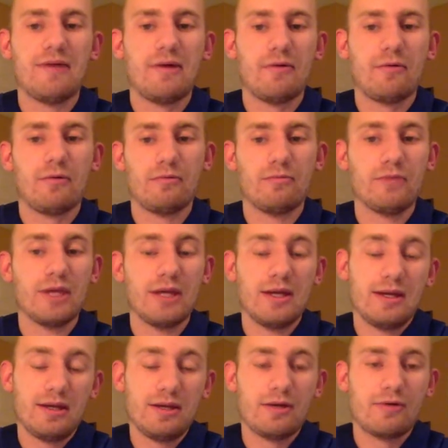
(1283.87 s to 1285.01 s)
That will,
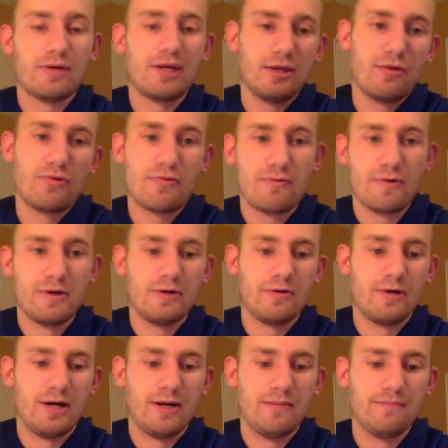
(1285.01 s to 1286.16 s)
get you
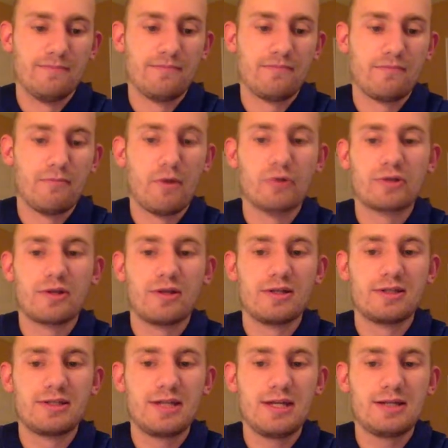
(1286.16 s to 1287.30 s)
through most of the
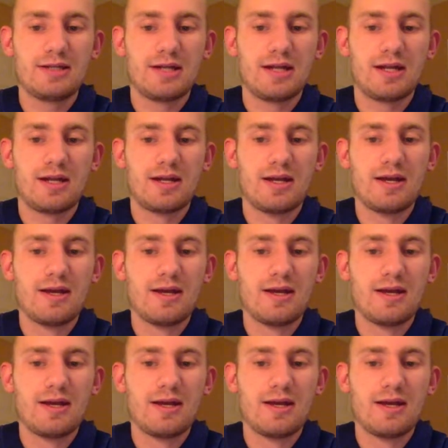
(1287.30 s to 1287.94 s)
season.